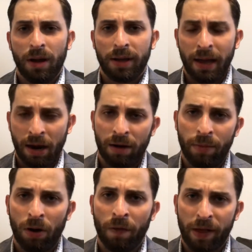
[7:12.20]

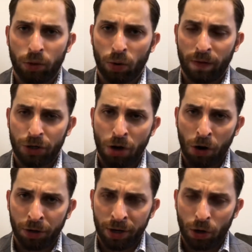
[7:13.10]
caramel, that sort of a
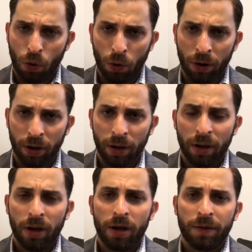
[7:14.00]
chocolatey accord,
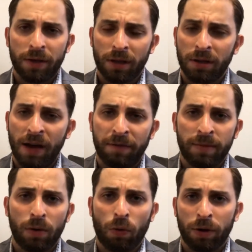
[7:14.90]
this can
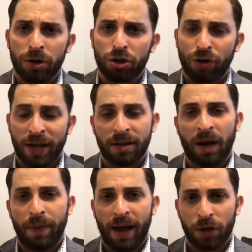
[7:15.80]
definitely be worn dressed
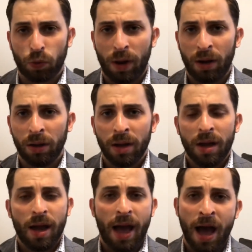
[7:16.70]
up as well.
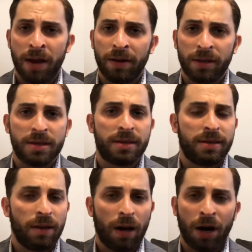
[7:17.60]
And this is
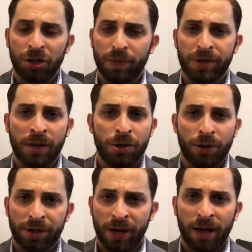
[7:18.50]
100%
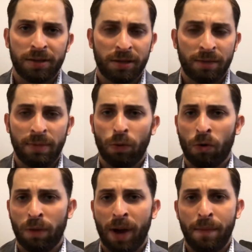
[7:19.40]
unisex. This can be
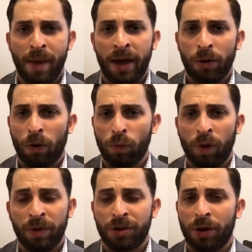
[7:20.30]
worn by men or
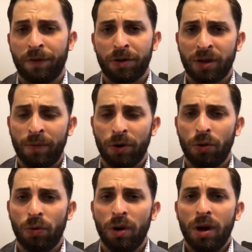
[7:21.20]
women. So if you're someone
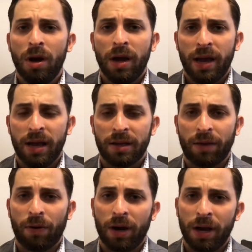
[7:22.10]
who
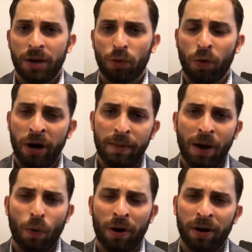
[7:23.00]
is worried
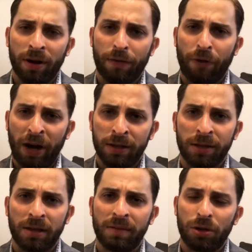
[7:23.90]
about wearing a fragrance
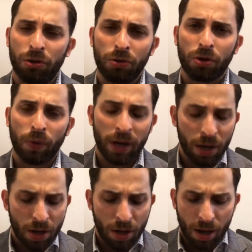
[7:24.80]
that's going to be too sweet,
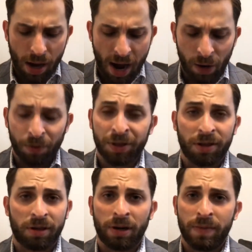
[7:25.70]
I don't think this
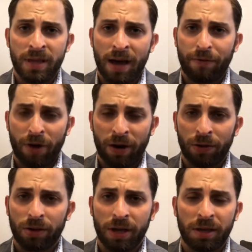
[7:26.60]
is going to be that
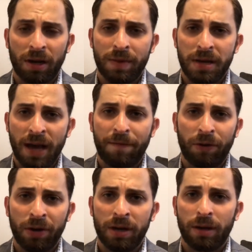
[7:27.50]
fragrance. It's going to be
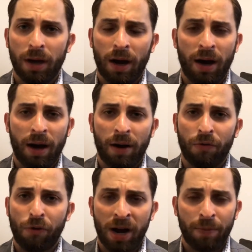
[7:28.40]
definitely
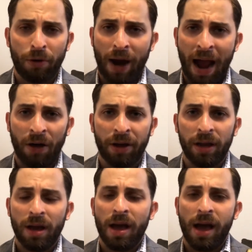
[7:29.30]
right up your
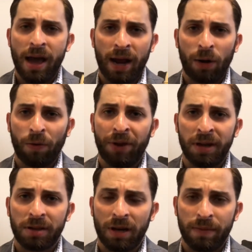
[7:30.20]
alley, and I don't think
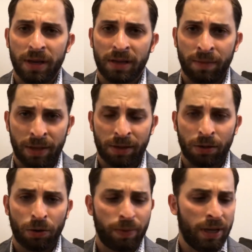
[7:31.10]
it's going to be something that's
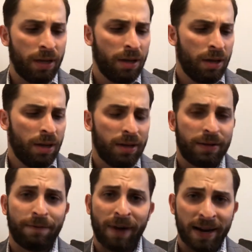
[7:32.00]
going to be
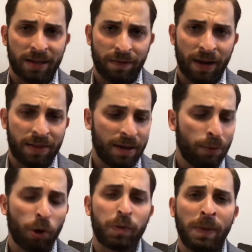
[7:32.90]
divisive. I think
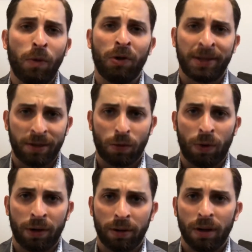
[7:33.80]
most people will like this
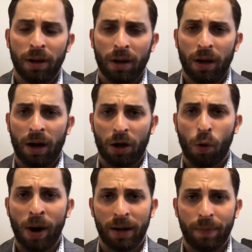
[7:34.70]
one
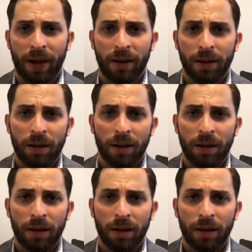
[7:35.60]
quite a bit.